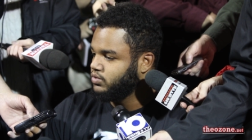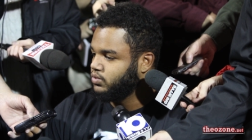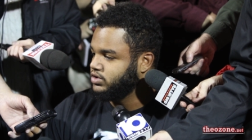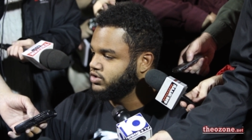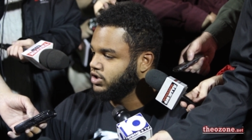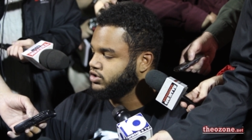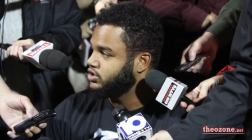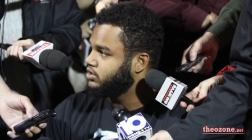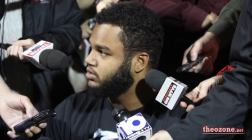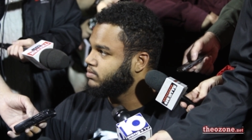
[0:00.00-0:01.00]
when you start
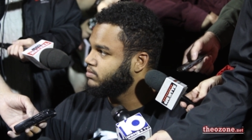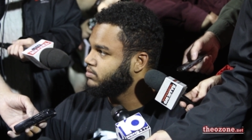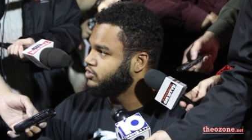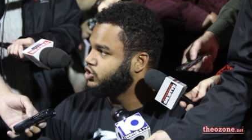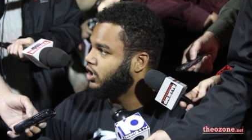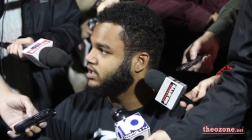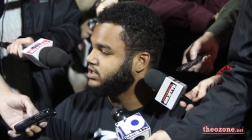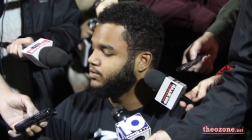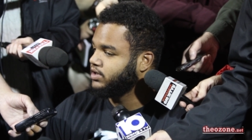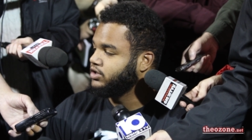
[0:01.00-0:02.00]
just jawing at
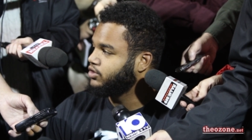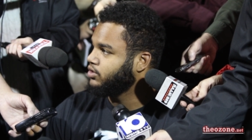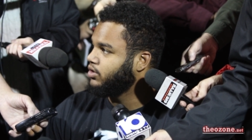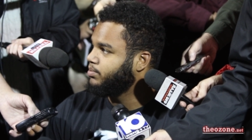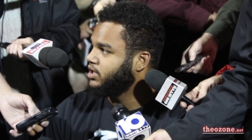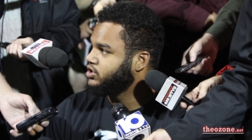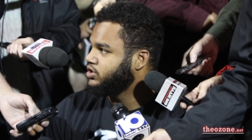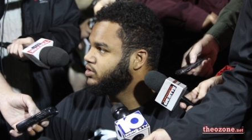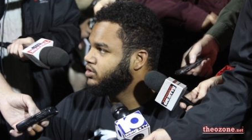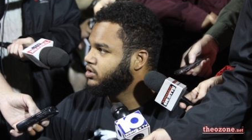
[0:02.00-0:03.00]
someone and then you throw a punch,
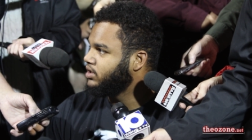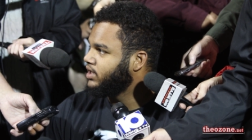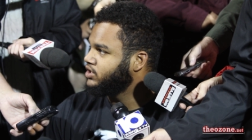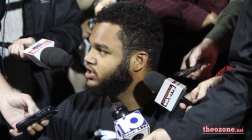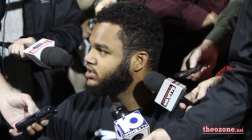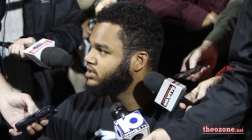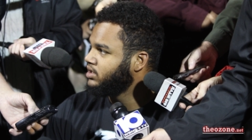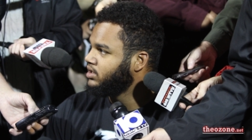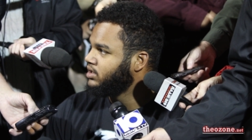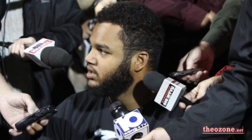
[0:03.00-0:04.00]
it's
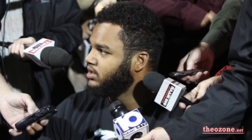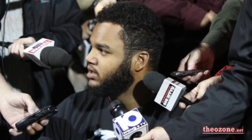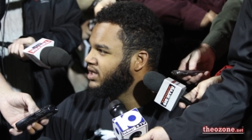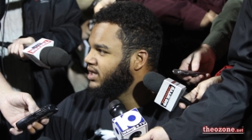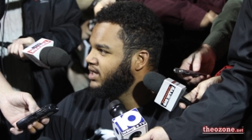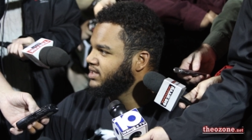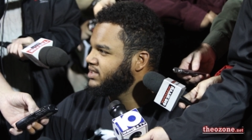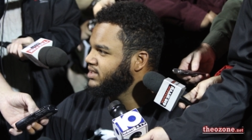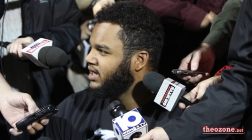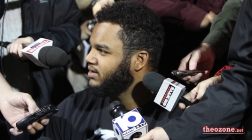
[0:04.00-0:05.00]

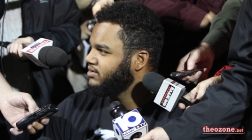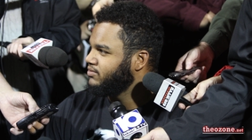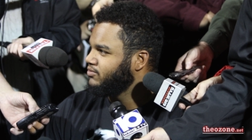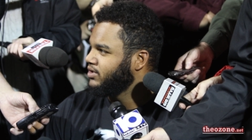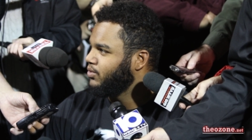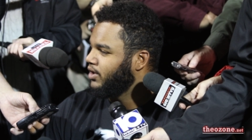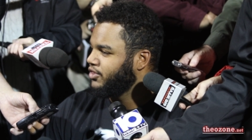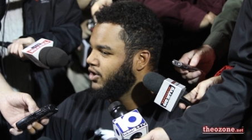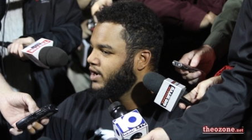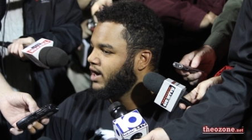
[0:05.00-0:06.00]
not really well
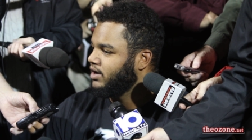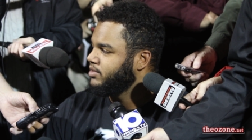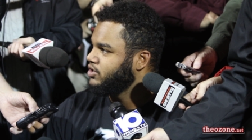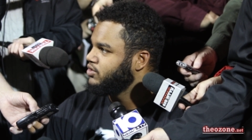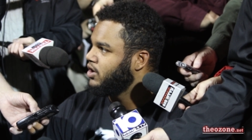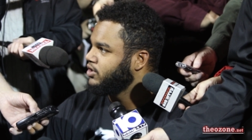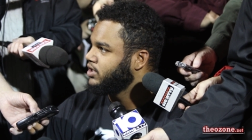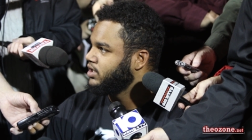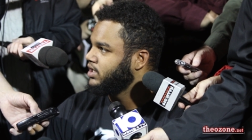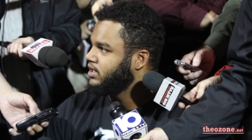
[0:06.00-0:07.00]
thought out. I mean, you know you're
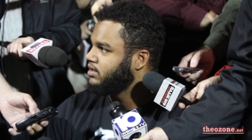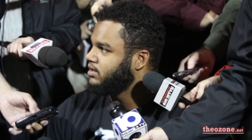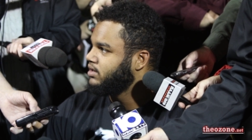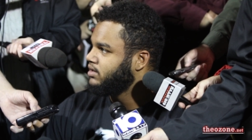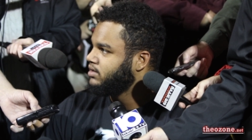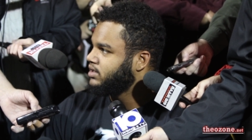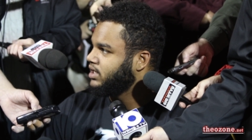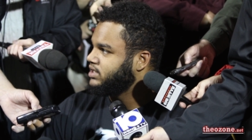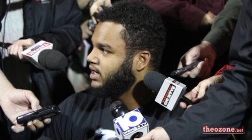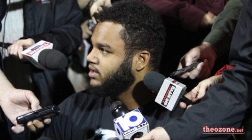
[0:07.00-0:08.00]
going to get
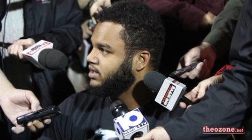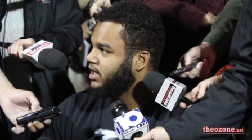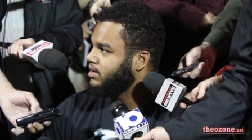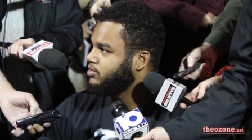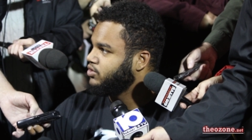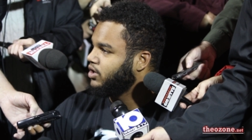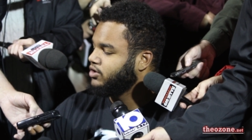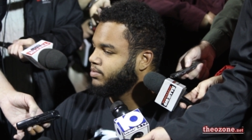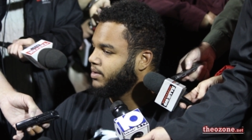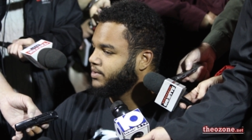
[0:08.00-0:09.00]
kicked out of the game. You know
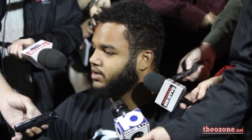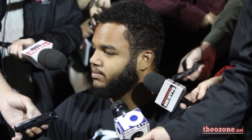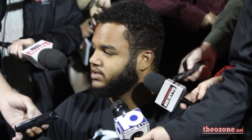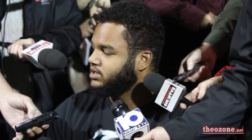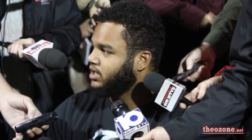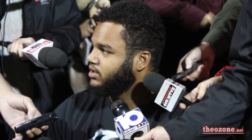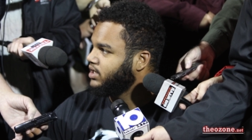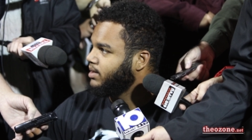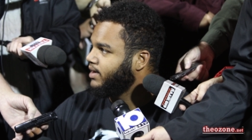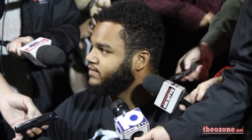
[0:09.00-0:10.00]
you're probably going to miss another
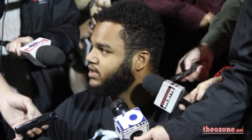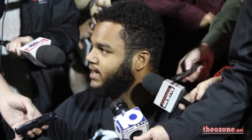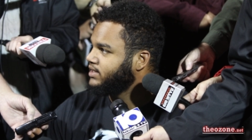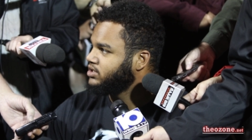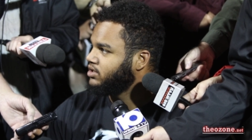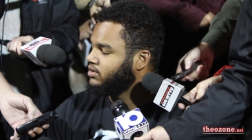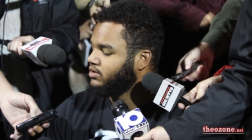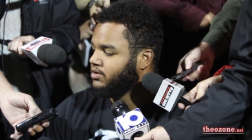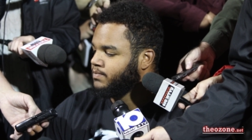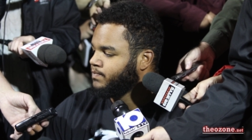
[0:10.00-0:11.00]
game after that. So
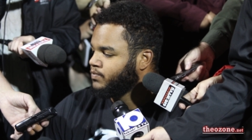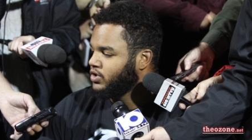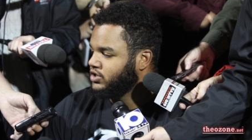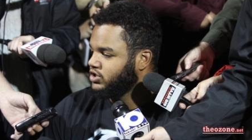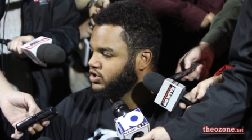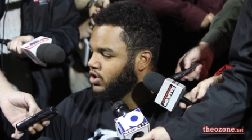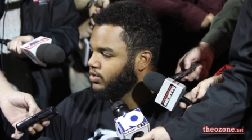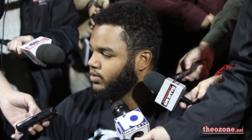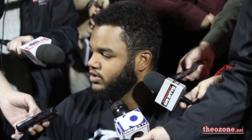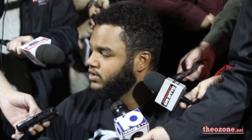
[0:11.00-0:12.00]
it's just
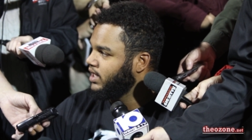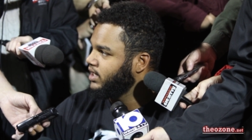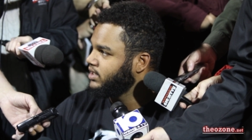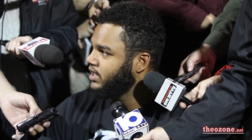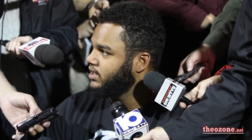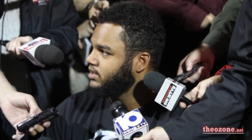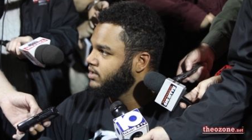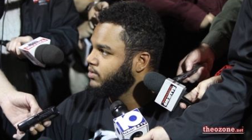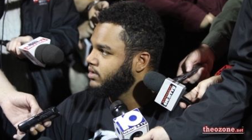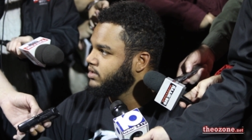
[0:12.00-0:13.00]
knowing what you can and can't get away,